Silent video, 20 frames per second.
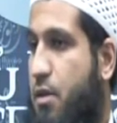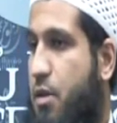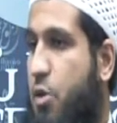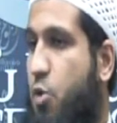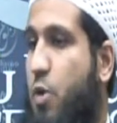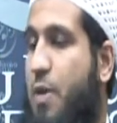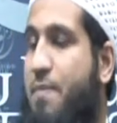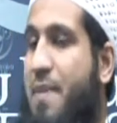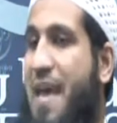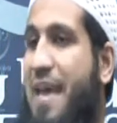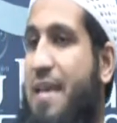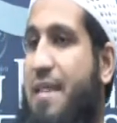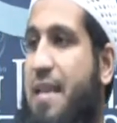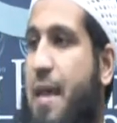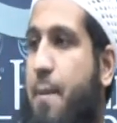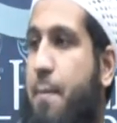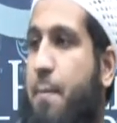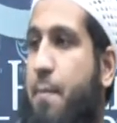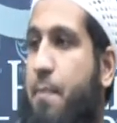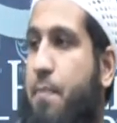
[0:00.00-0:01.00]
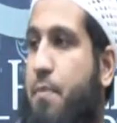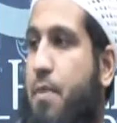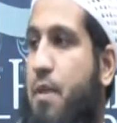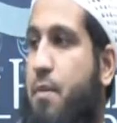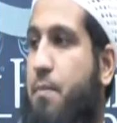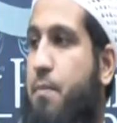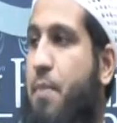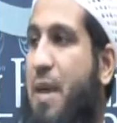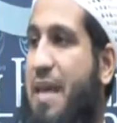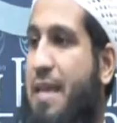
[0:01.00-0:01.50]
do we make them
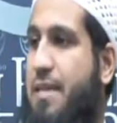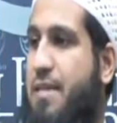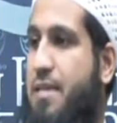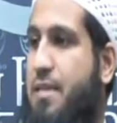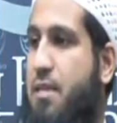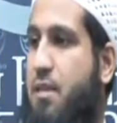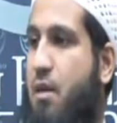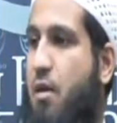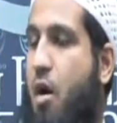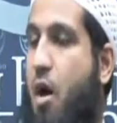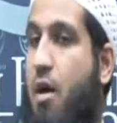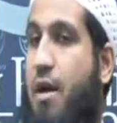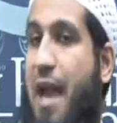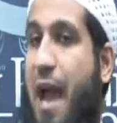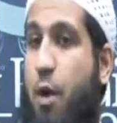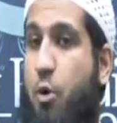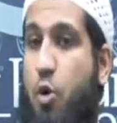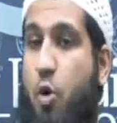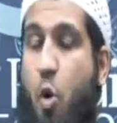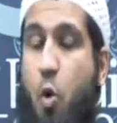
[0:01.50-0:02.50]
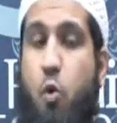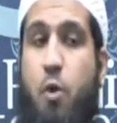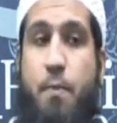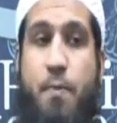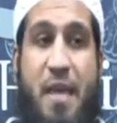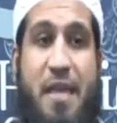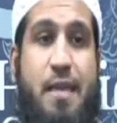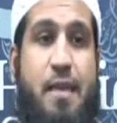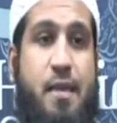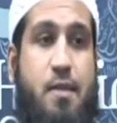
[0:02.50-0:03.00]
based on our own
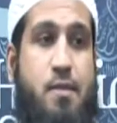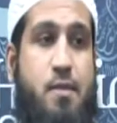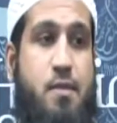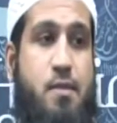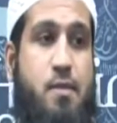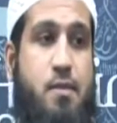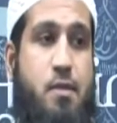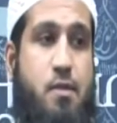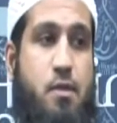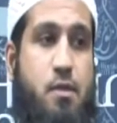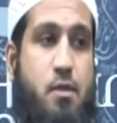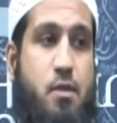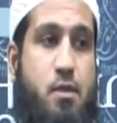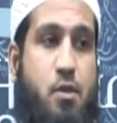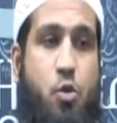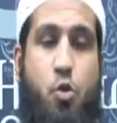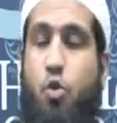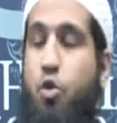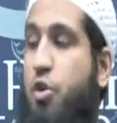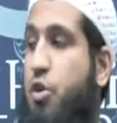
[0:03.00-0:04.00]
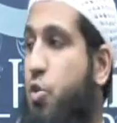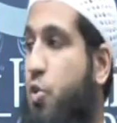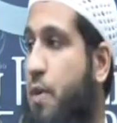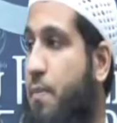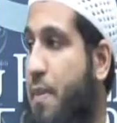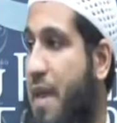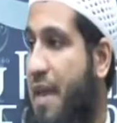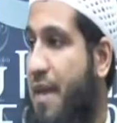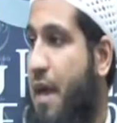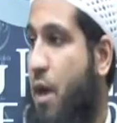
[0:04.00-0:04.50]
opinions, or do we
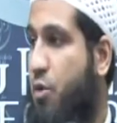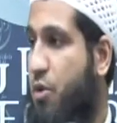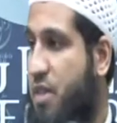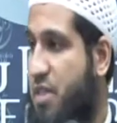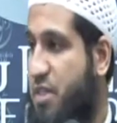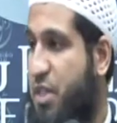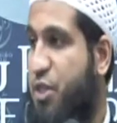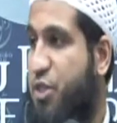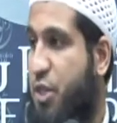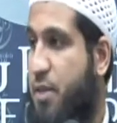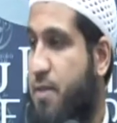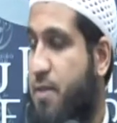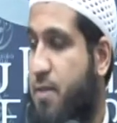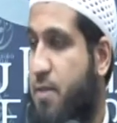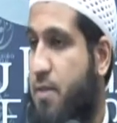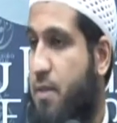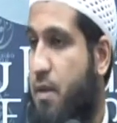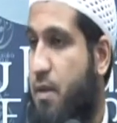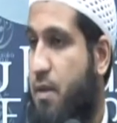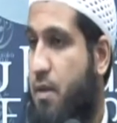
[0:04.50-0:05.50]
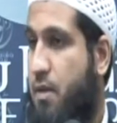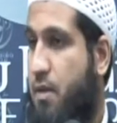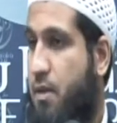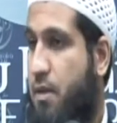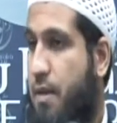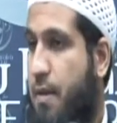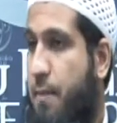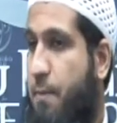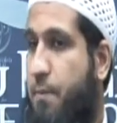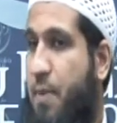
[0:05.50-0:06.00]
make our decisions
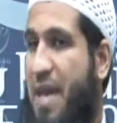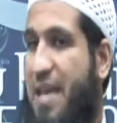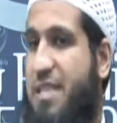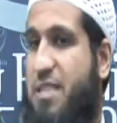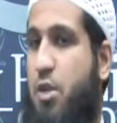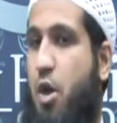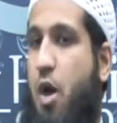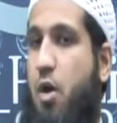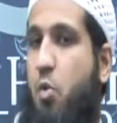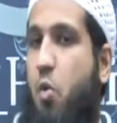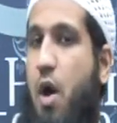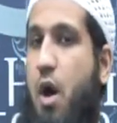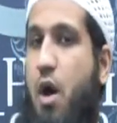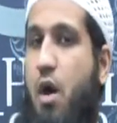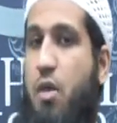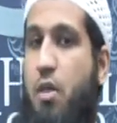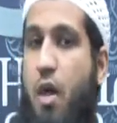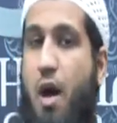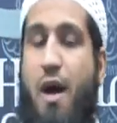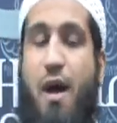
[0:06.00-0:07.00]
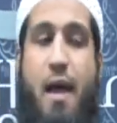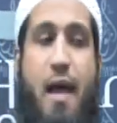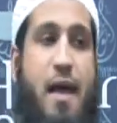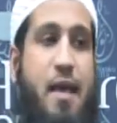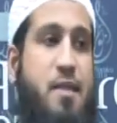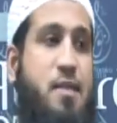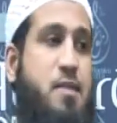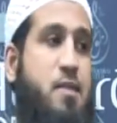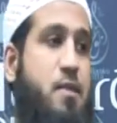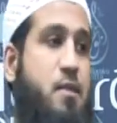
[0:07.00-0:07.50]
based on what Allah
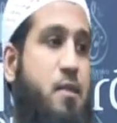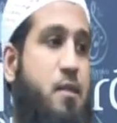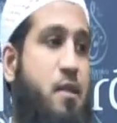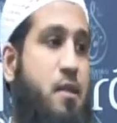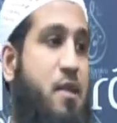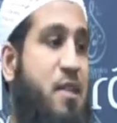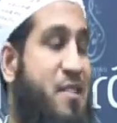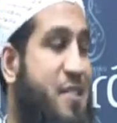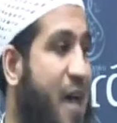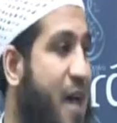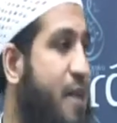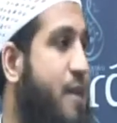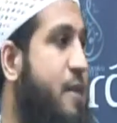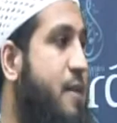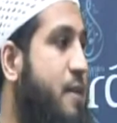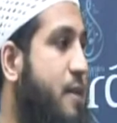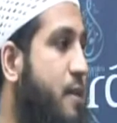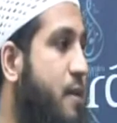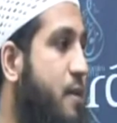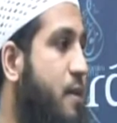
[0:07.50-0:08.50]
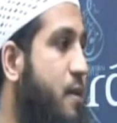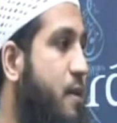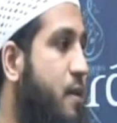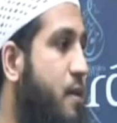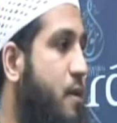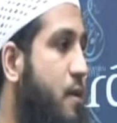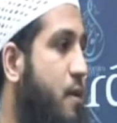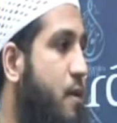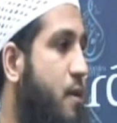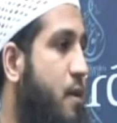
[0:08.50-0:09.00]
has decided
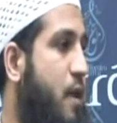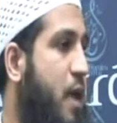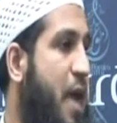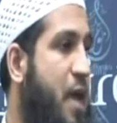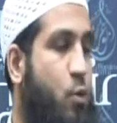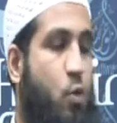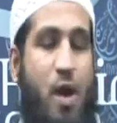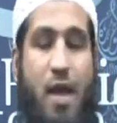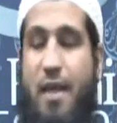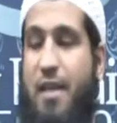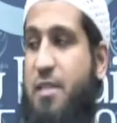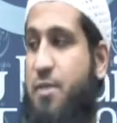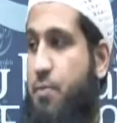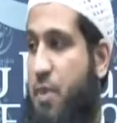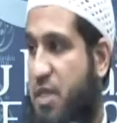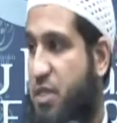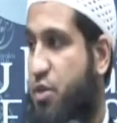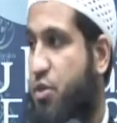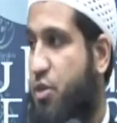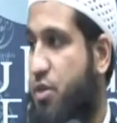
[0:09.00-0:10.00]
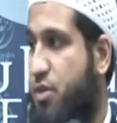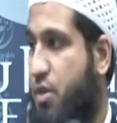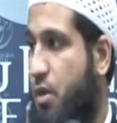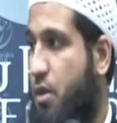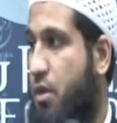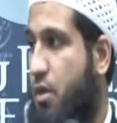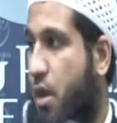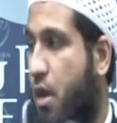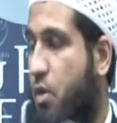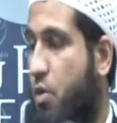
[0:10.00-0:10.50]
and what His Messenger
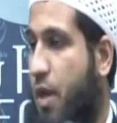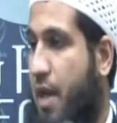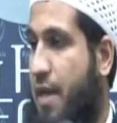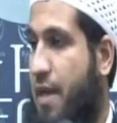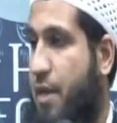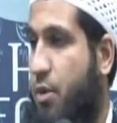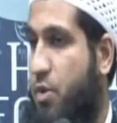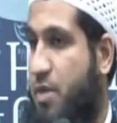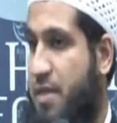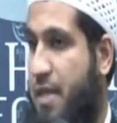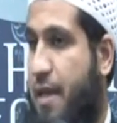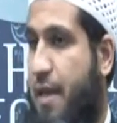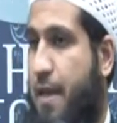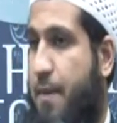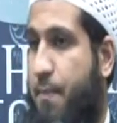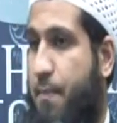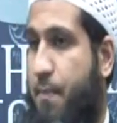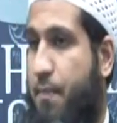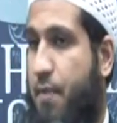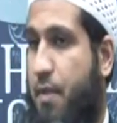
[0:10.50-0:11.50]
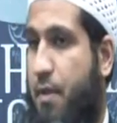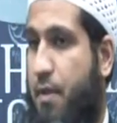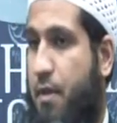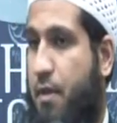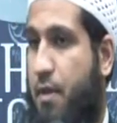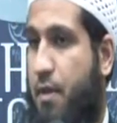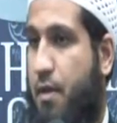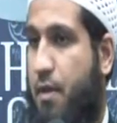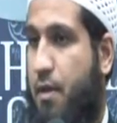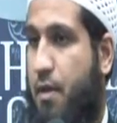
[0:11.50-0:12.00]
sallallahu alayhi wa sallam
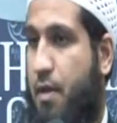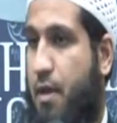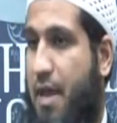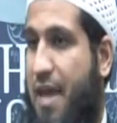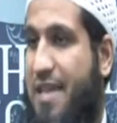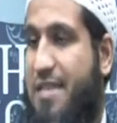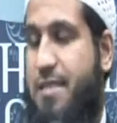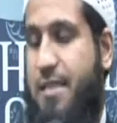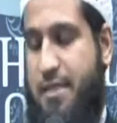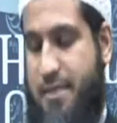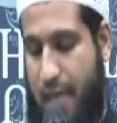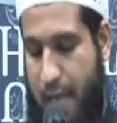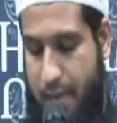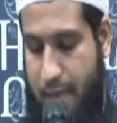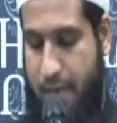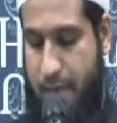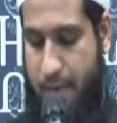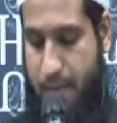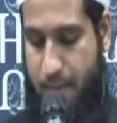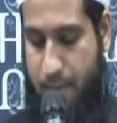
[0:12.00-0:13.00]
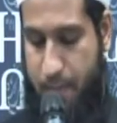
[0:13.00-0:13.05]
has decided?